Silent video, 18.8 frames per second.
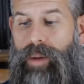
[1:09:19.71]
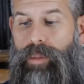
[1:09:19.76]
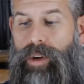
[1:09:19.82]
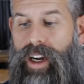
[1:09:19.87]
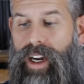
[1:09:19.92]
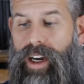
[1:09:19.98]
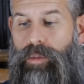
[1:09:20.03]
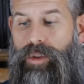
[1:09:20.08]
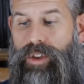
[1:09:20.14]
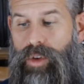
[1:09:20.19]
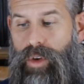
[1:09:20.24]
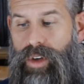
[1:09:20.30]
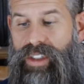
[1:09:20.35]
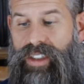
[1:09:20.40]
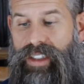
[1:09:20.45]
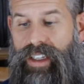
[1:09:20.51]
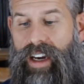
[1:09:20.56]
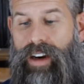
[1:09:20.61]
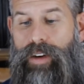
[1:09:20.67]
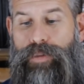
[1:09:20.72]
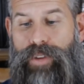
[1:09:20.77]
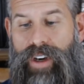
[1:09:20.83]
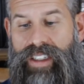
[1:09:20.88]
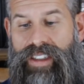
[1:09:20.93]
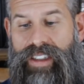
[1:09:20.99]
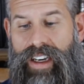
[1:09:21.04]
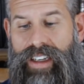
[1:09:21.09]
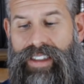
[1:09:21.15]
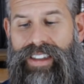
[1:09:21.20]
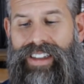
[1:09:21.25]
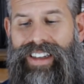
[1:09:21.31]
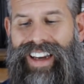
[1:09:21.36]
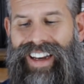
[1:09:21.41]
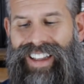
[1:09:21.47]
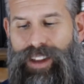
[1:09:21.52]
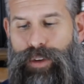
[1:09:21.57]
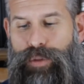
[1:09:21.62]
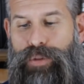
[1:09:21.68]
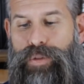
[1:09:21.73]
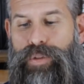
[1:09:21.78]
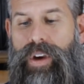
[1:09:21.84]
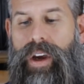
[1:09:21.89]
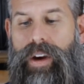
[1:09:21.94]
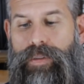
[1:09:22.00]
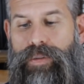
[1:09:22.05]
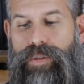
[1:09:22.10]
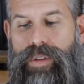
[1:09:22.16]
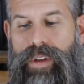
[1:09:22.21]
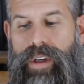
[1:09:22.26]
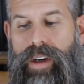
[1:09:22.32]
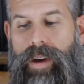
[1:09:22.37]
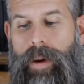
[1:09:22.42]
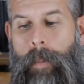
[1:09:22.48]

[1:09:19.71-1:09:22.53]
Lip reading: Abraham was going to sacrifice Isaac, and the 5th